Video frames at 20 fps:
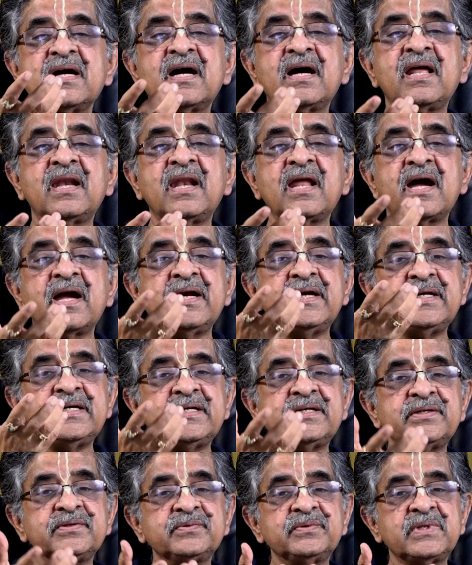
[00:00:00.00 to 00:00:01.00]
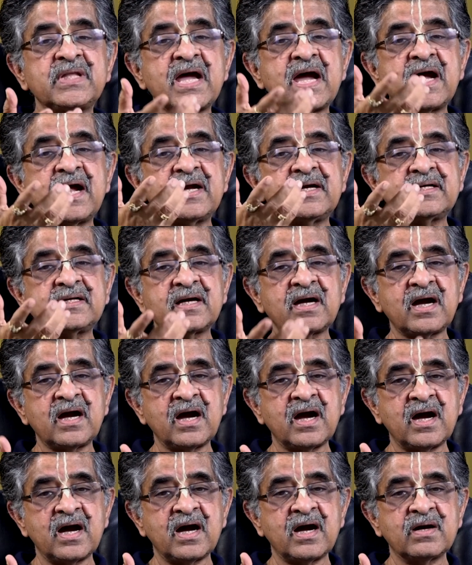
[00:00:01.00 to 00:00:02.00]
aligned to that
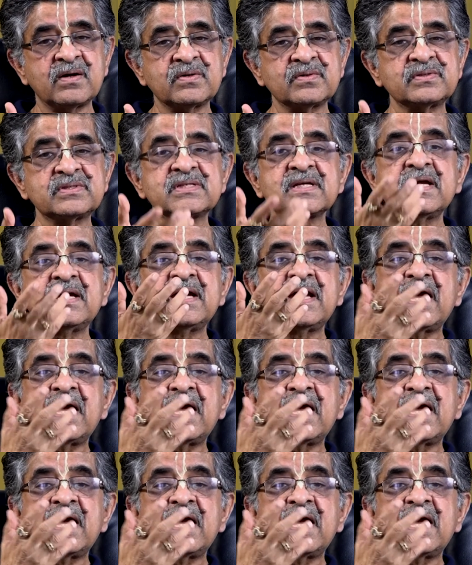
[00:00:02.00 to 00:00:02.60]
house.